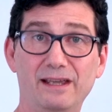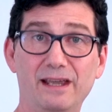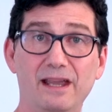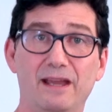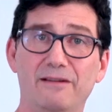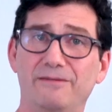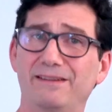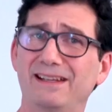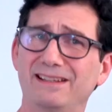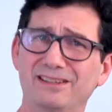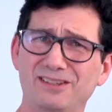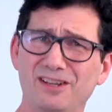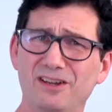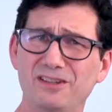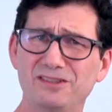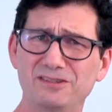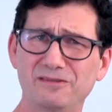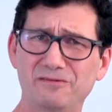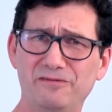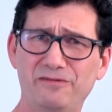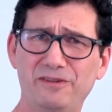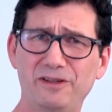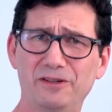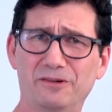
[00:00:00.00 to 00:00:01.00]
If that
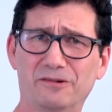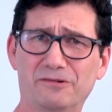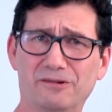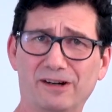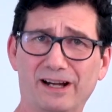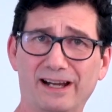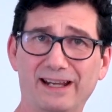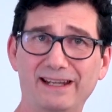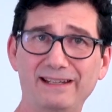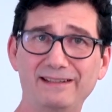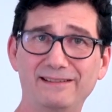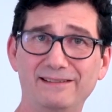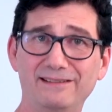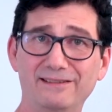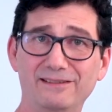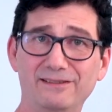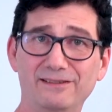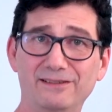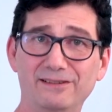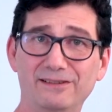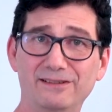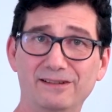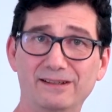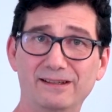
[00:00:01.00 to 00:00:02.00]
doesn't feel right,
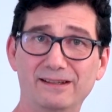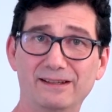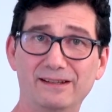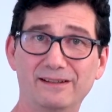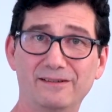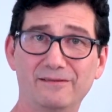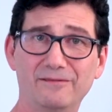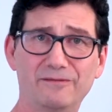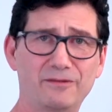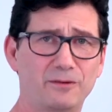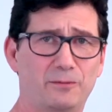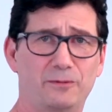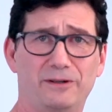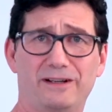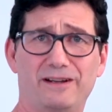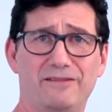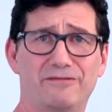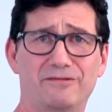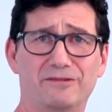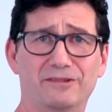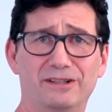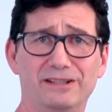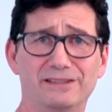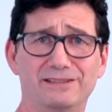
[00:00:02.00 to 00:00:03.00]
for
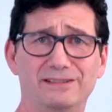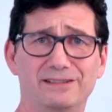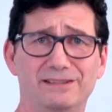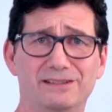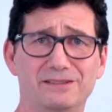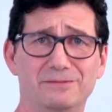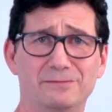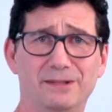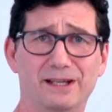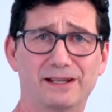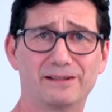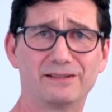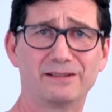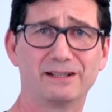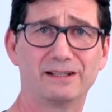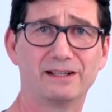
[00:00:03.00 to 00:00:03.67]
whatever reason, it doesn't matter,